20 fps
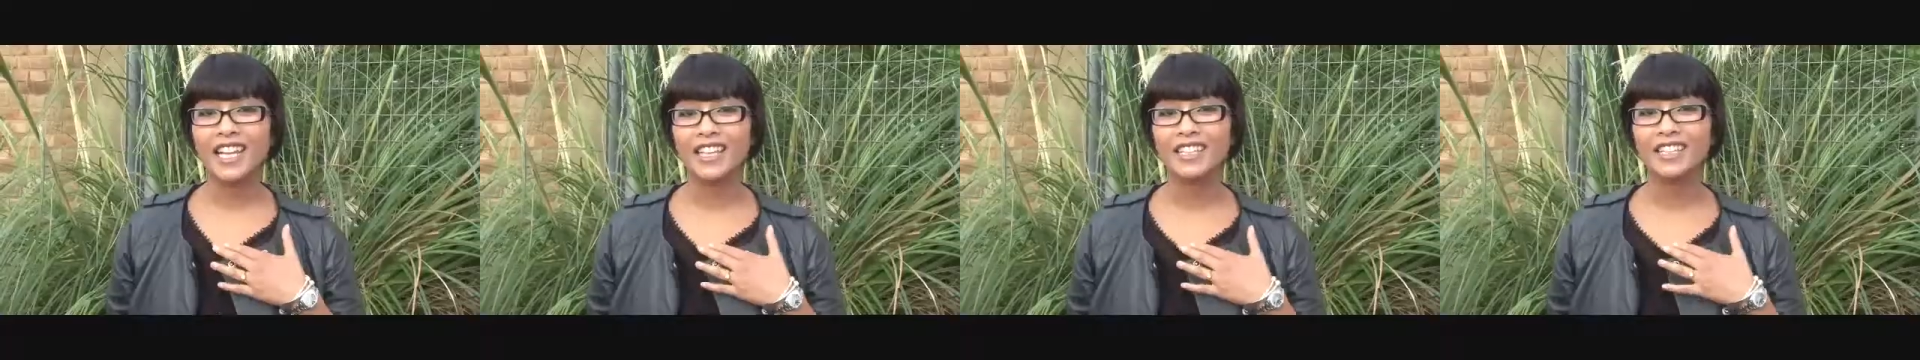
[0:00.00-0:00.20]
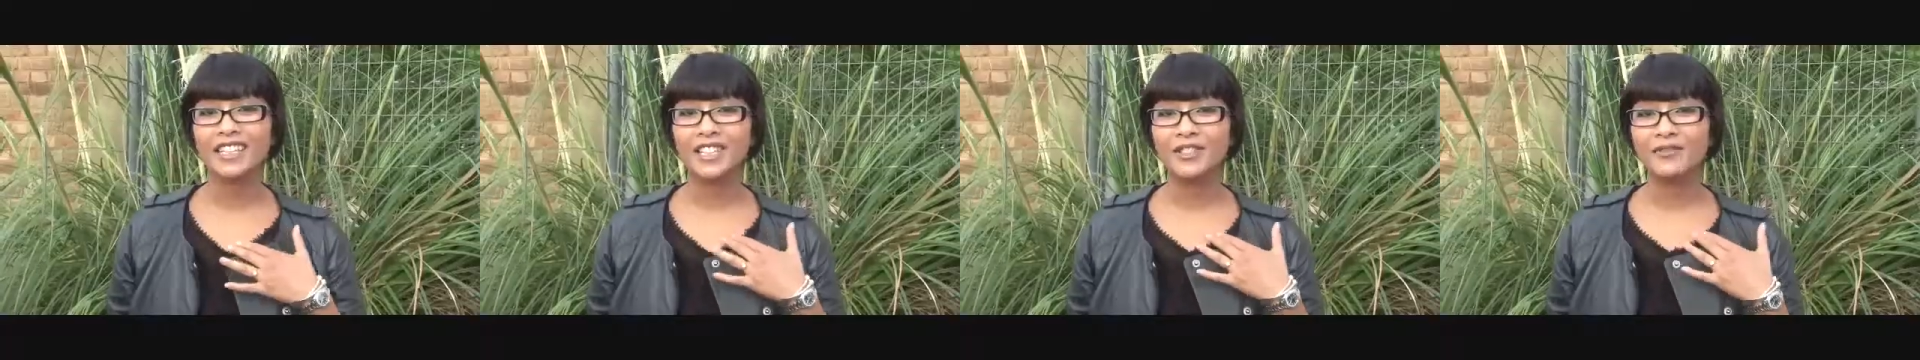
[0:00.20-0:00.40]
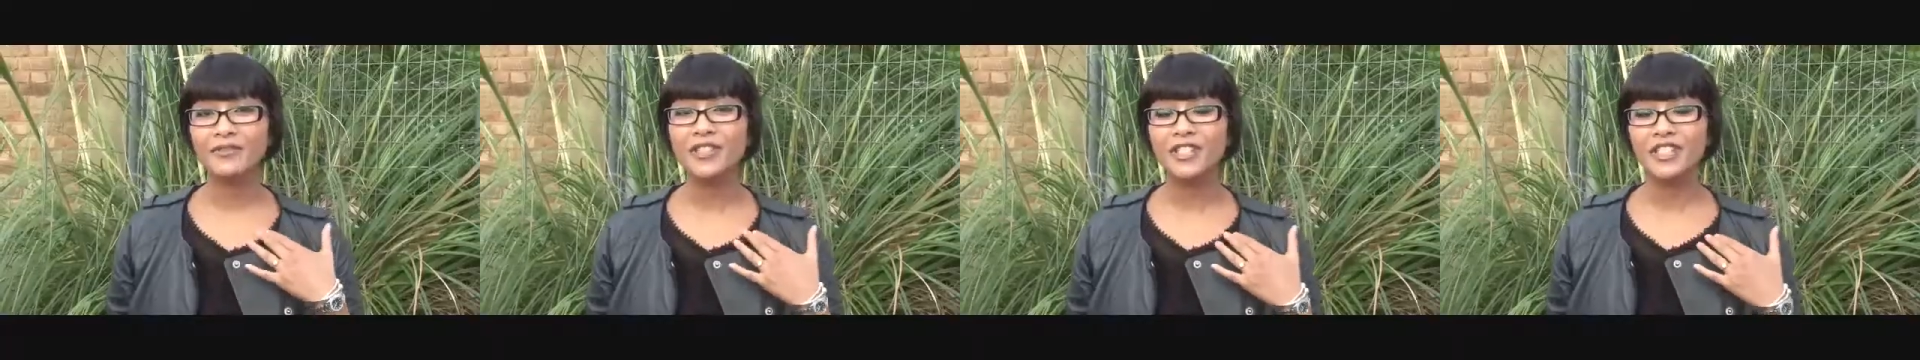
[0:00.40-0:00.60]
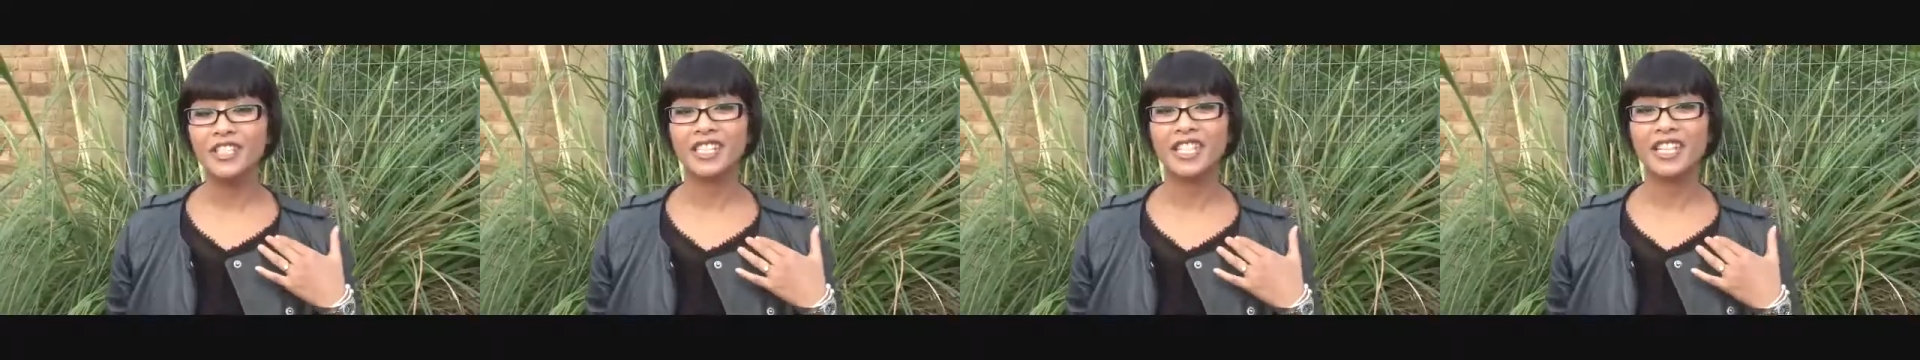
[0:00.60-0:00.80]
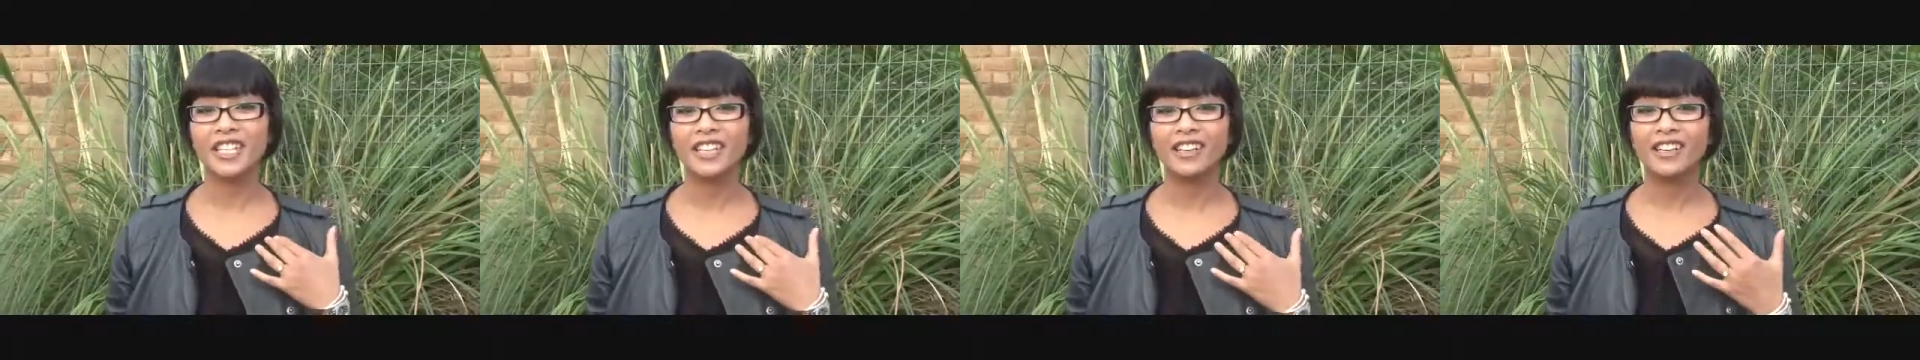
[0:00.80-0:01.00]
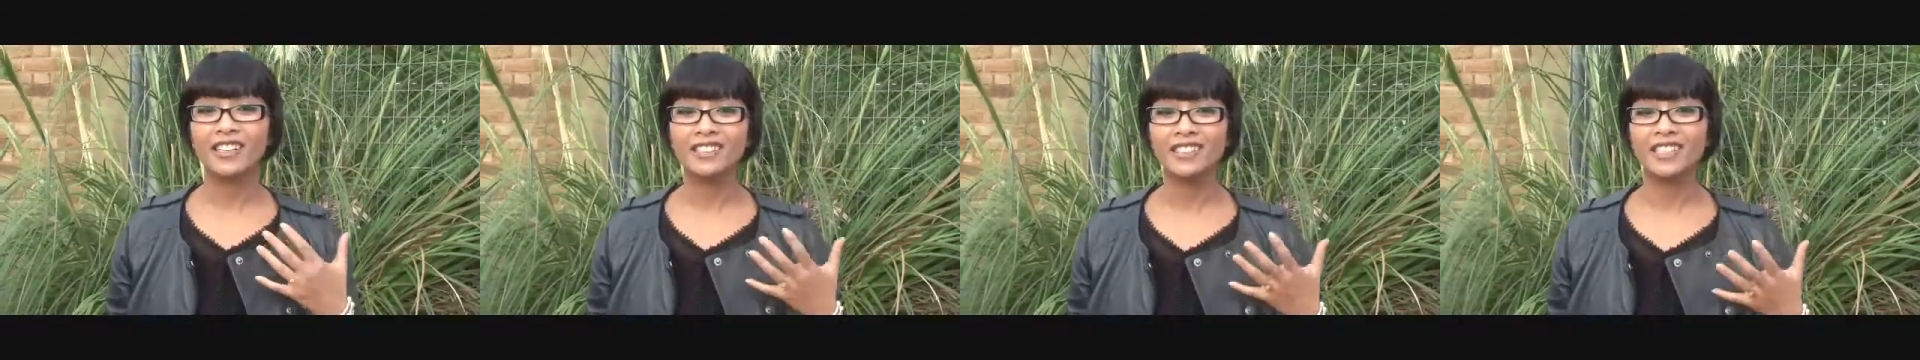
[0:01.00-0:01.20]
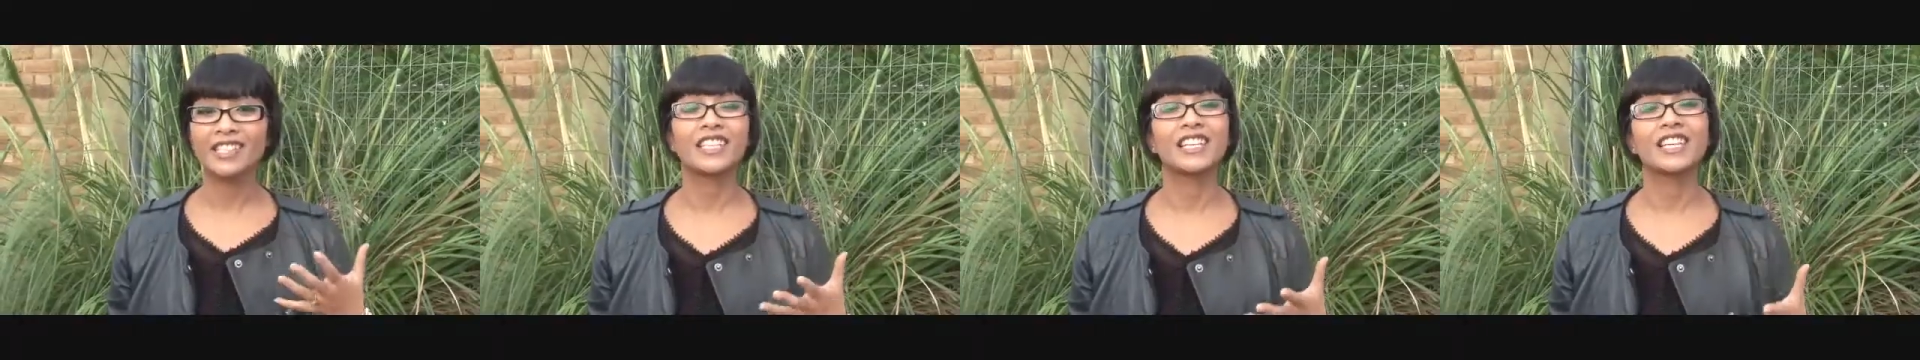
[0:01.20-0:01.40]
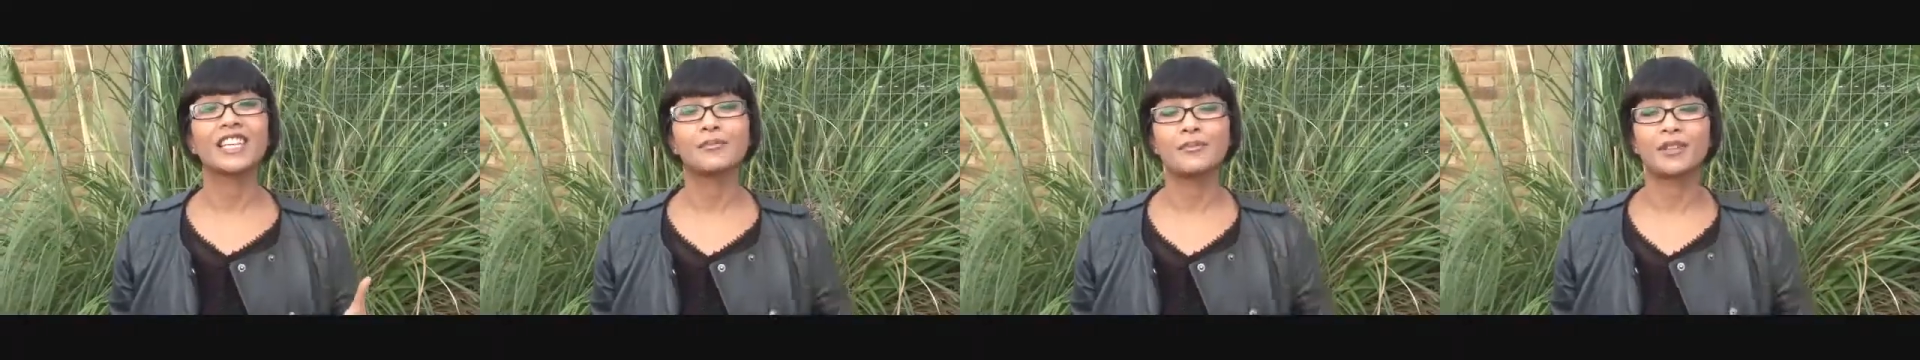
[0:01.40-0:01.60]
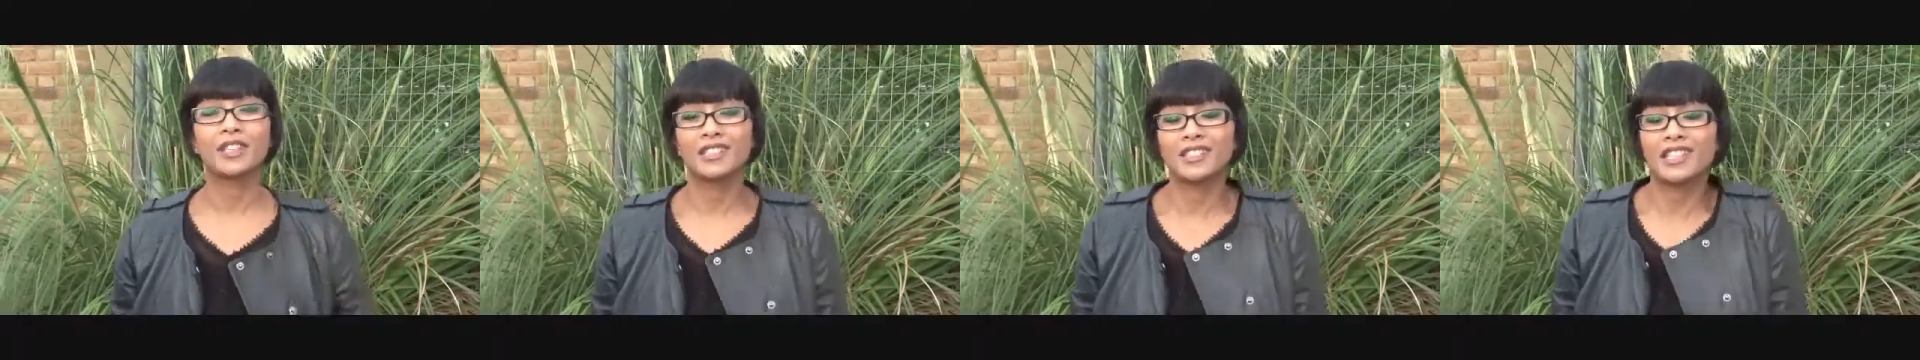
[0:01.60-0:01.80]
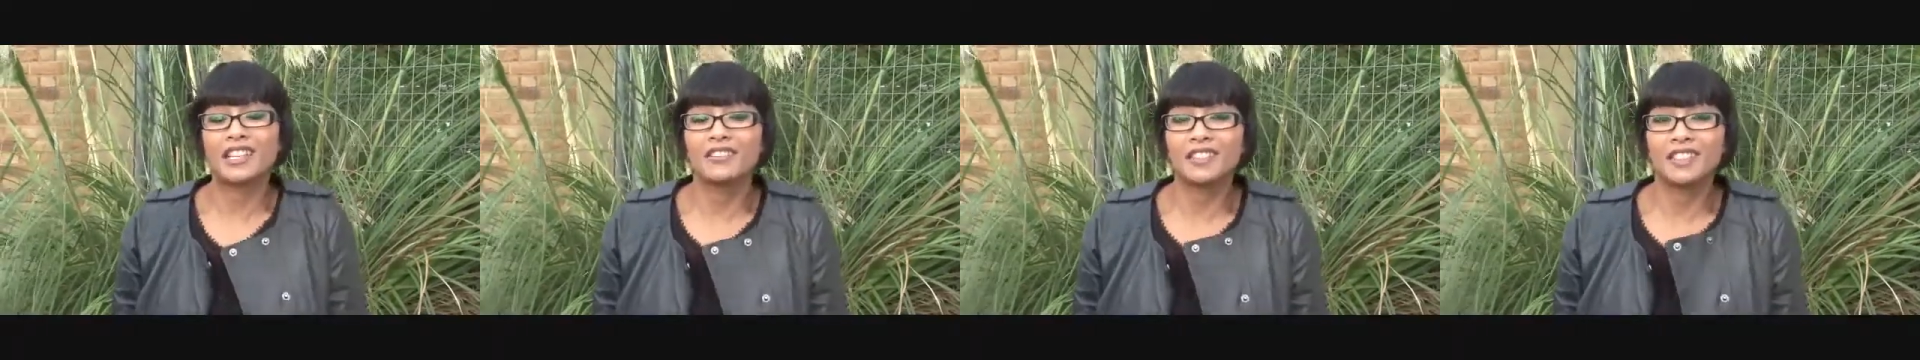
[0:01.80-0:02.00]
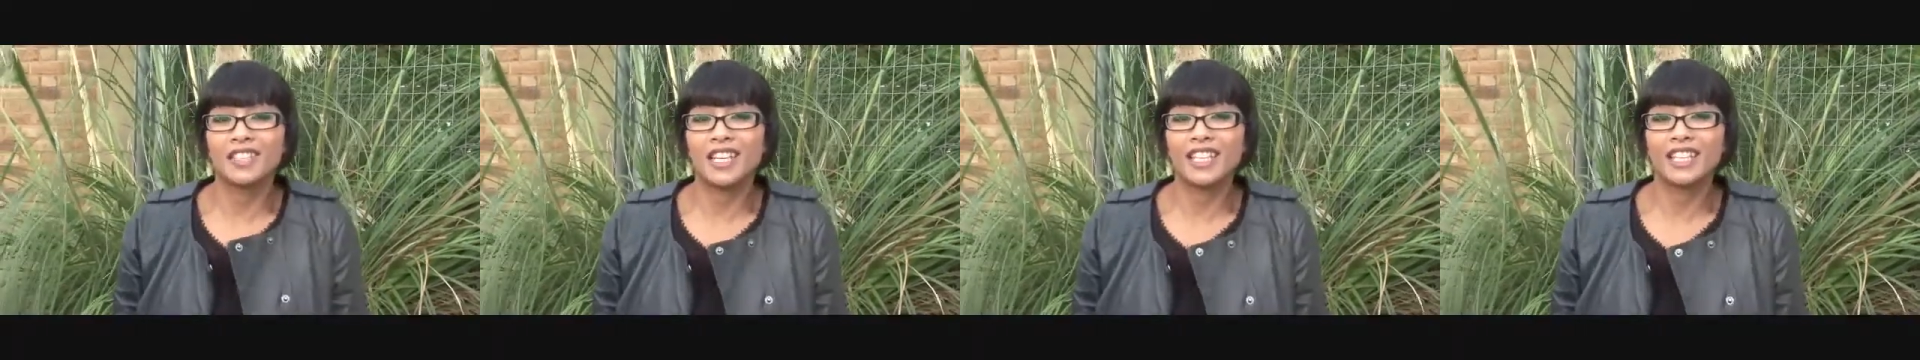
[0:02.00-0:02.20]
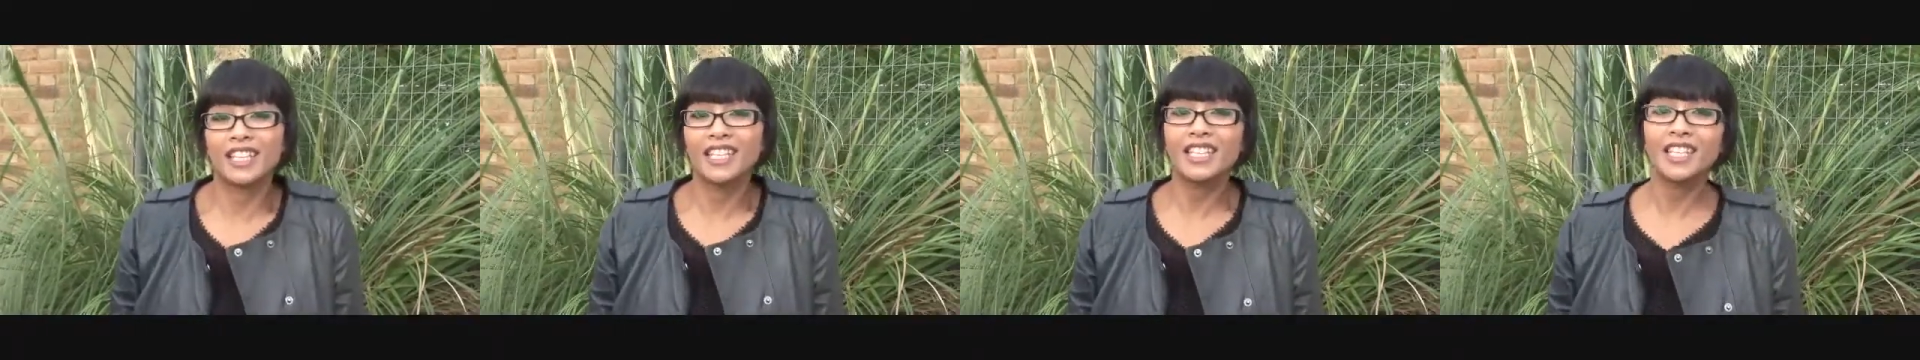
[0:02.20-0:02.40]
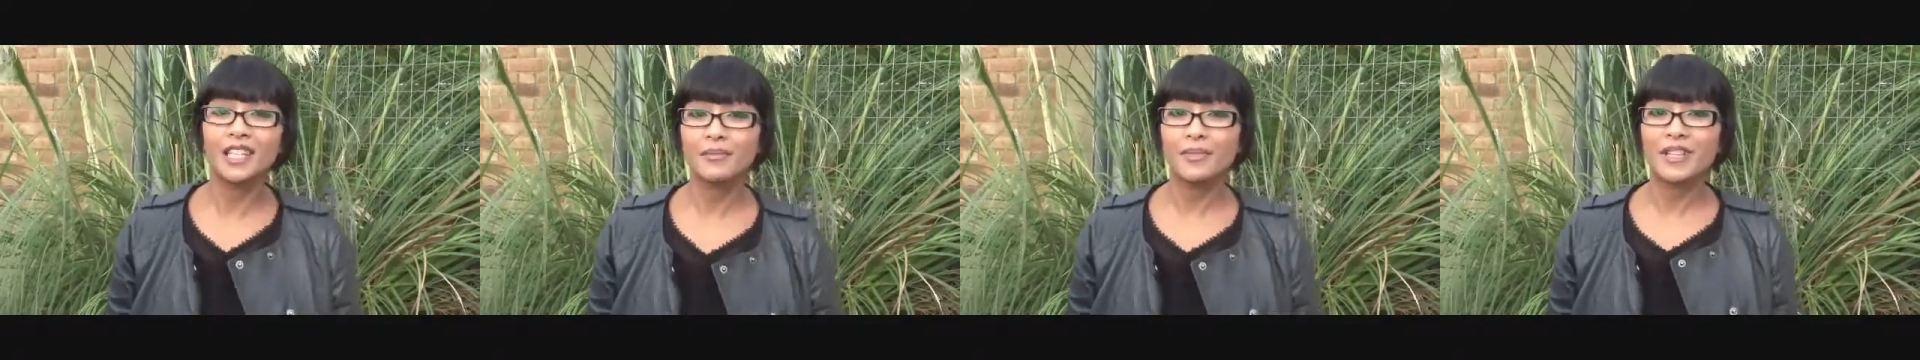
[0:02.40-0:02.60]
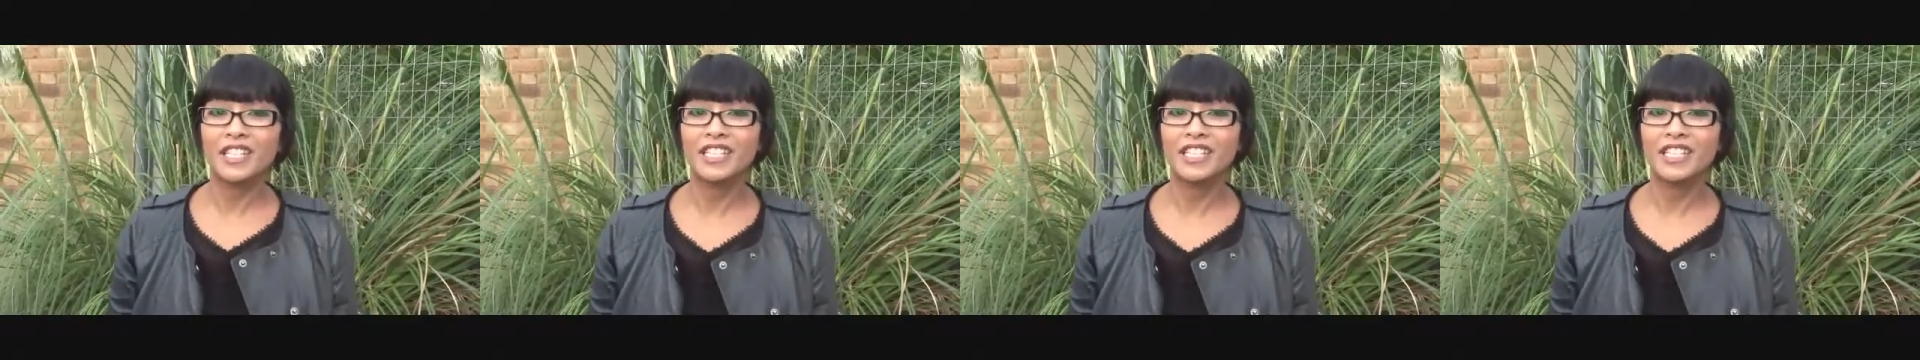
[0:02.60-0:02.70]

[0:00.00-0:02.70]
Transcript: layered this rouge tee underneath because now it's getting a little